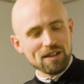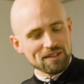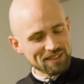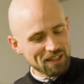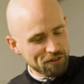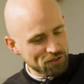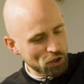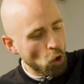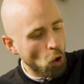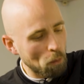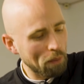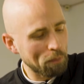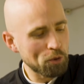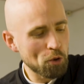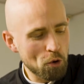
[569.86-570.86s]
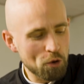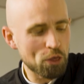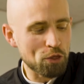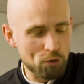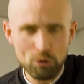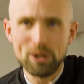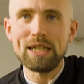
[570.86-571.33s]
ourselves the Copa Pure
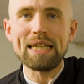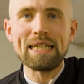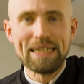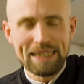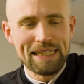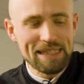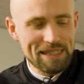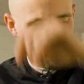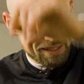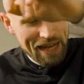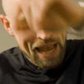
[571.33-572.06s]
3 Elite